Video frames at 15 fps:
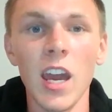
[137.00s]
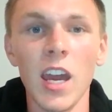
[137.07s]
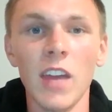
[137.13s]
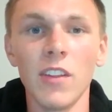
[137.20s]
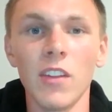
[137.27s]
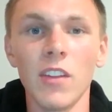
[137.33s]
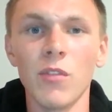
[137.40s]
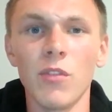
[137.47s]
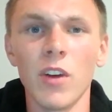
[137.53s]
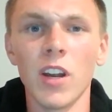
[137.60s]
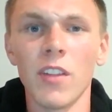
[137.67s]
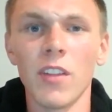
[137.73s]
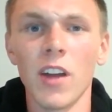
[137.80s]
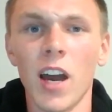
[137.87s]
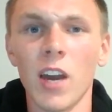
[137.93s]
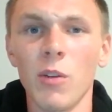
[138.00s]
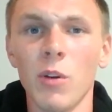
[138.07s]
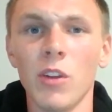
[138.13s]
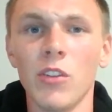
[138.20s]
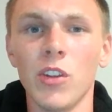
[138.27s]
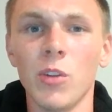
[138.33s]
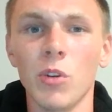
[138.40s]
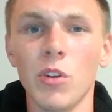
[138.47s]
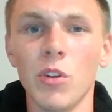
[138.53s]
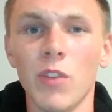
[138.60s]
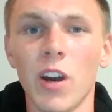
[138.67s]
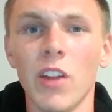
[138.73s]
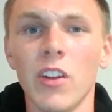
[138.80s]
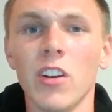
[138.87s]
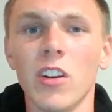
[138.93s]
and then the fight on the highway scene where you
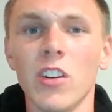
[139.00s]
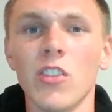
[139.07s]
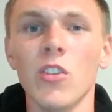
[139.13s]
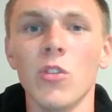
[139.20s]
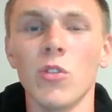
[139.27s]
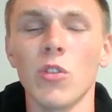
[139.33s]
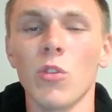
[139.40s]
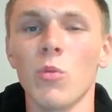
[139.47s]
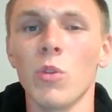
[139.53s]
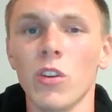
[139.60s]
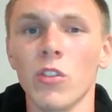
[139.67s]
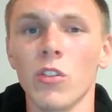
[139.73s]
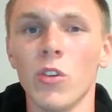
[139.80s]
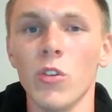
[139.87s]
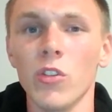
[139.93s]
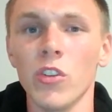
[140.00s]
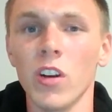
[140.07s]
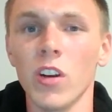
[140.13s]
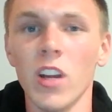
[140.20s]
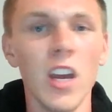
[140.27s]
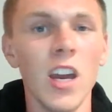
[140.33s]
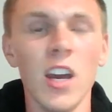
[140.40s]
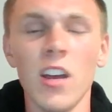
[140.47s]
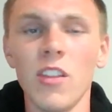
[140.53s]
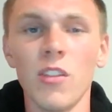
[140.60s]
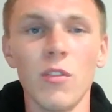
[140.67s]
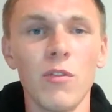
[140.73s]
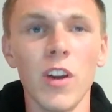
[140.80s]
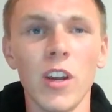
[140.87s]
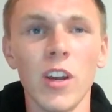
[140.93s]
finally are introduced to the Winter Soldier.
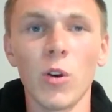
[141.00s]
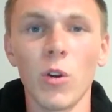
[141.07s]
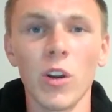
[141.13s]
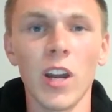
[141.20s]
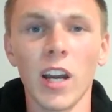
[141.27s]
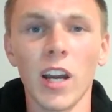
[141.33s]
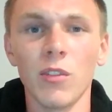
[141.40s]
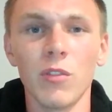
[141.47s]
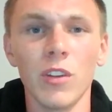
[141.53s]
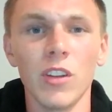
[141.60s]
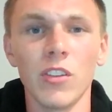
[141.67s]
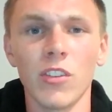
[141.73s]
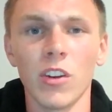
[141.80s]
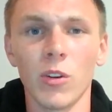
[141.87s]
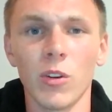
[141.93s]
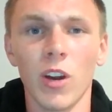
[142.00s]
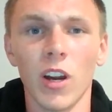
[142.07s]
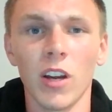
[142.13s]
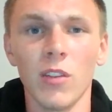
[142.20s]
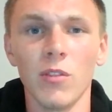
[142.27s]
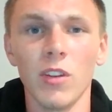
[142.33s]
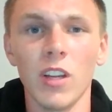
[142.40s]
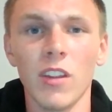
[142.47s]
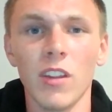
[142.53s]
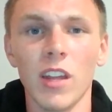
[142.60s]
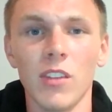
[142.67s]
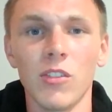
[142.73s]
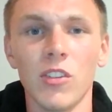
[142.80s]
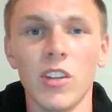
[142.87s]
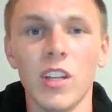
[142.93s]
The fight choreography and stunt choreography in
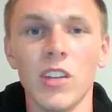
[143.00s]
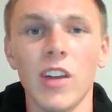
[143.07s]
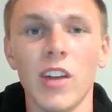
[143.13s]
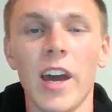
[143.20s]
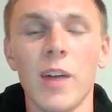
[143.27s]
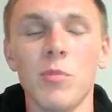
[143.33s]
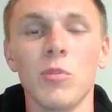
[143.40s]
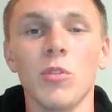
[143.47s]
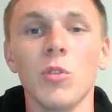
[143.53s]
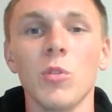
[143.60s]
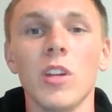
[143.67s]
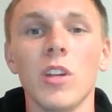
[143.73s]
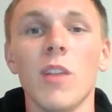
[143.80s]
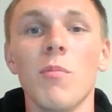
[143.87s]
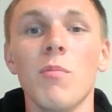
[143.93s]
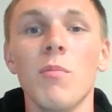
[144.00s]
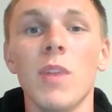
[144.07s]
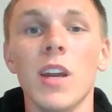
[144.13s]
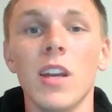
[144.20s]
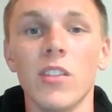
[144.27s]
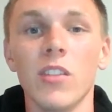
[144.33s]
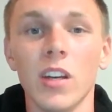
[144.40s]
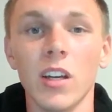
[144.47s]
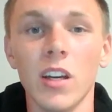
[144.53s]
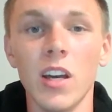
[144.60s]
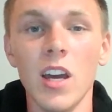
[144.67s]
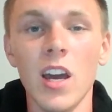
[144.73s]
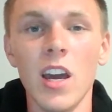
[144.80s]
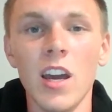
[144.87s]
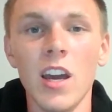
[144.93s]
that scene is absolutely amazing.
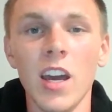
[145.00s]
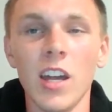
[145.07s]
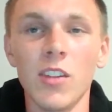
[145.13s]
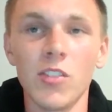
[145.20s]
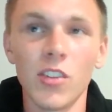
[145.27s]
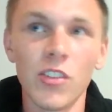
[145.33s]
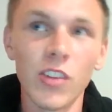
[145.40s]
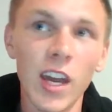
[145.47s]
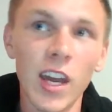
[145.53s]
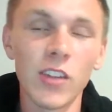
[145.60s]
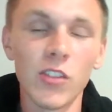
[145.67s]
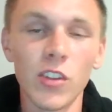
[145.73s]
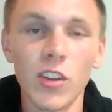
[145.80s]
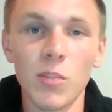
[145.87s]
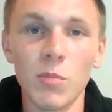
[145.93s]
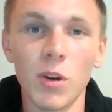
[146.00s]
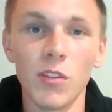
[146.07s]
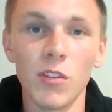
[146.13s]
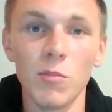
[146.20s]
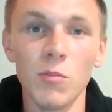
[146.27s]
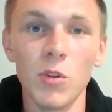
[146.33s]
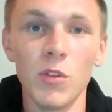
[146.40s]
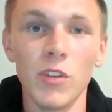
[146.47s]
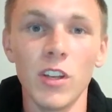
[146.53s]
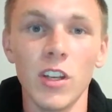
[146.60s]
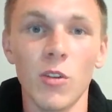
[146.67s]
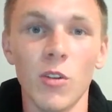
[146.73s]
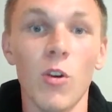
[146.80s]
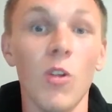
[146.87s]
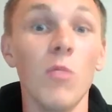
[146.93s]
And since I hadn't seen the movie
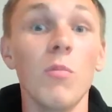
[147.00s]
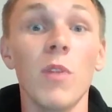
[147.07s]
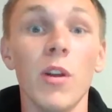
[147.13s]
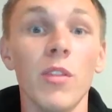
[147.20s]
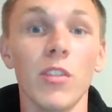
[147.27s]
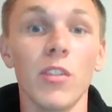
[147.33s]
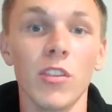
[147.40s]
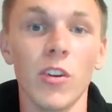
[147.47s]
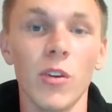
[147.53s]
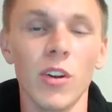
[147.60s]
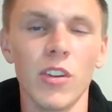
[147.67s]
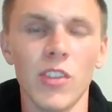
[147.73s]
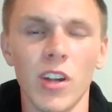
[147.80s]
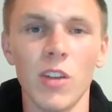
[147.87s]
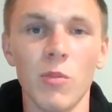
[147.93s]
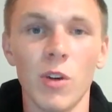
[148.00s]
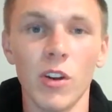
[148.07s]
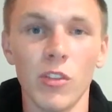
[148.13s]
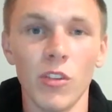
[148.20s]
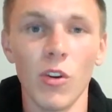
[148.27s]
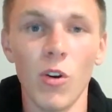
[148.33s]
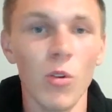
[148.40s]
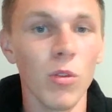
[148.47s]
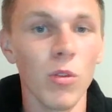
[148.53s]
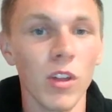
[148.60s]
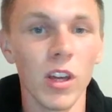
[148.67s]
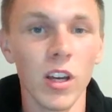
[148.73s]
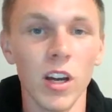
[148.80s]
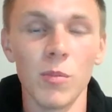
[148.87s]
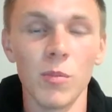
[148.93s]
in a whole month or so, I decided to watch the whole
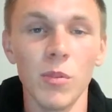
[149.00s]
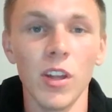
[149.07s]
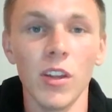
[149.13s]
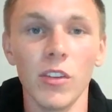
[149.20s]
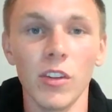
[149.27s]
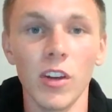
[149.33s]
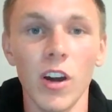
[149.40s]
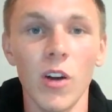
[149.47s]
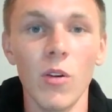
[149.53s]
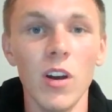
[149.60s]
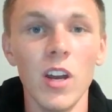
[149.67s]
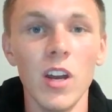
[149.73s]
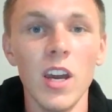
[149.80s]
thing a couple days ago,